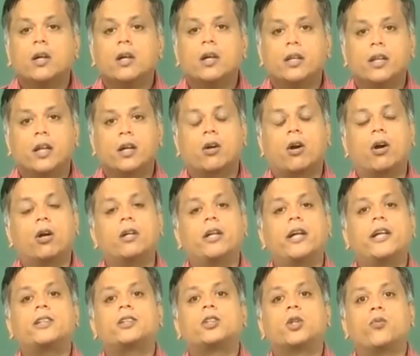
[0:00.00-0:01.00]
In the
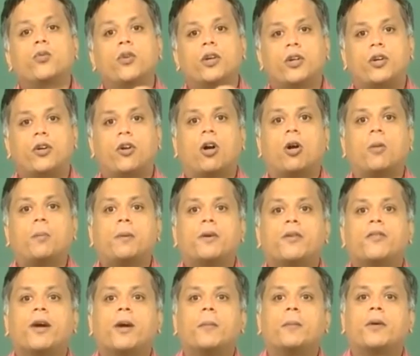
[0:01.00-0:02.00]
context of a drop
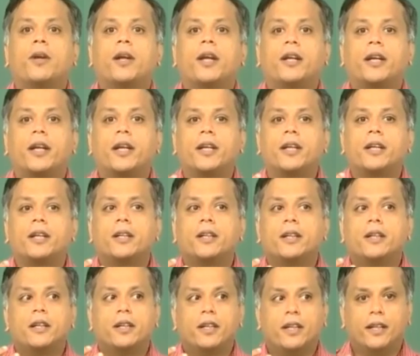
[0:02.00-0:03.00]
evaporating
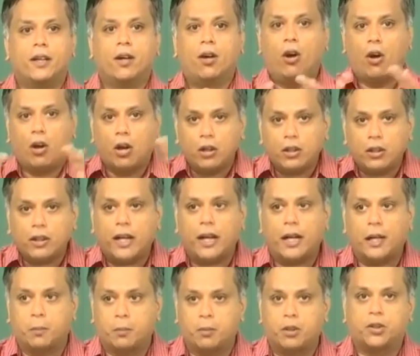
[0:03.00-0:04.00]
in a hot
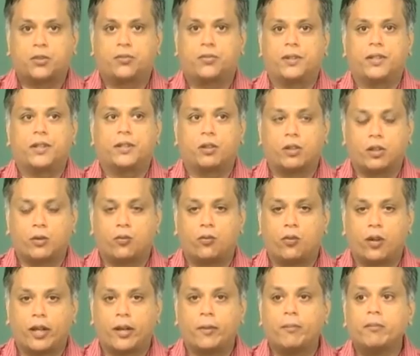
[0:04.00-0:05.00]
atmosphere or a
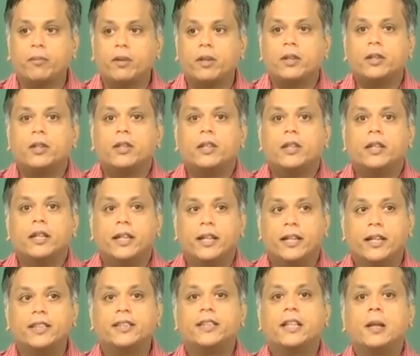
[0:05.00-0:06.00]
flame,
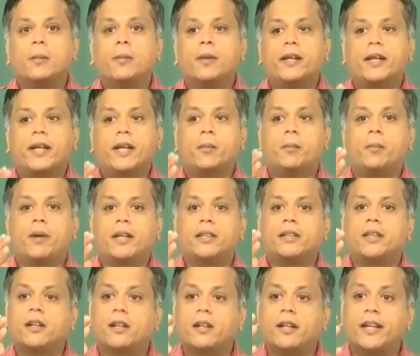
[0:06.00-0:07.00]
it is limited by
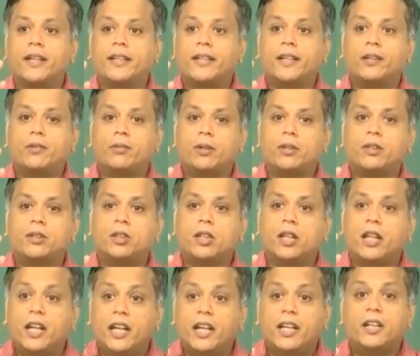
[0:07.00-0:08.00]
the rate at which
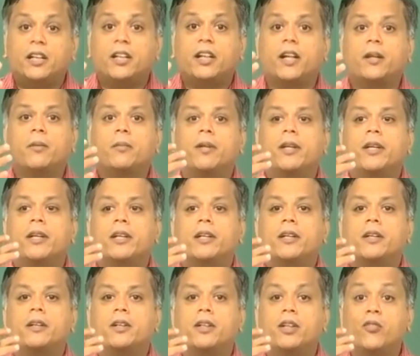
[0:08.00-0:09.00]
heat can
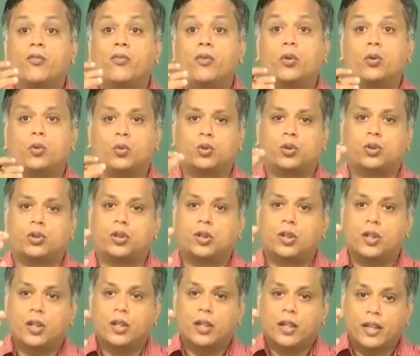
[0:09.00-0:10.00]
be diffused,
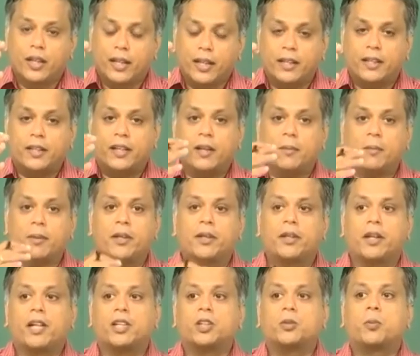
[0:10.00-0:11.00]
heat can be
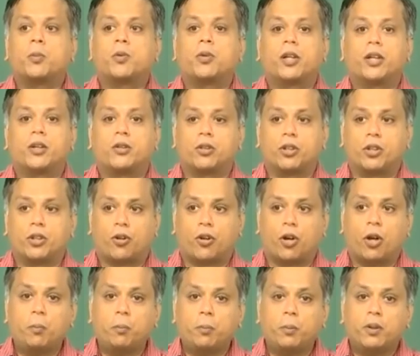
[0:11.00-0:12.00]
transported to the
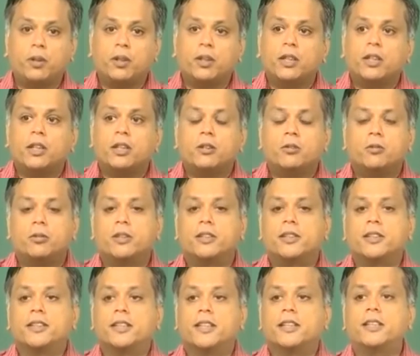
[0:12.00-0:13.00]
drop,
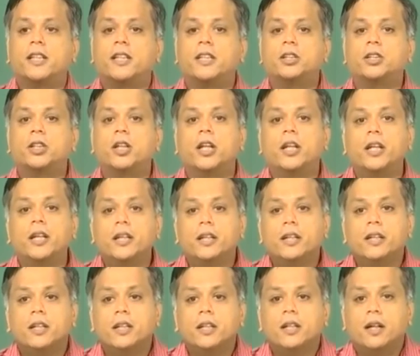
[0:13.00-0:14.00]
which is
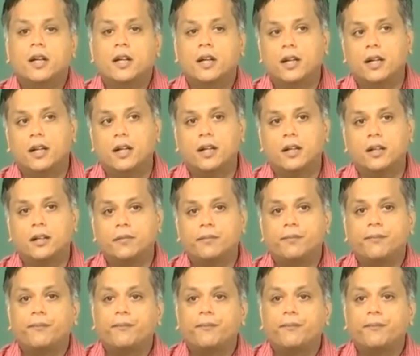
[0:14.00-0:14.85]
essentially a